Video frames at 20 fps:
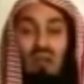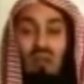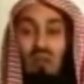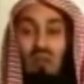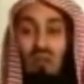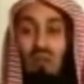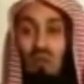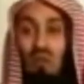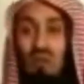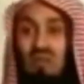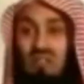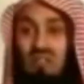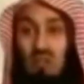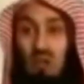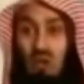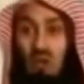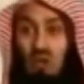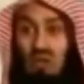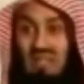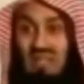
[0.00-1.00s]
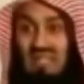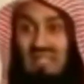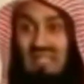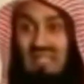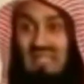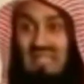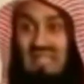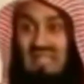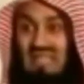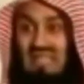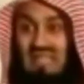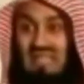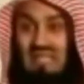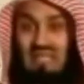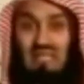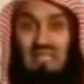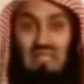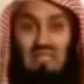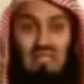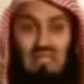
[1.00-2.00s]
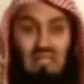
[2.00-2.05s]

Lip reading: anhu, who was holding the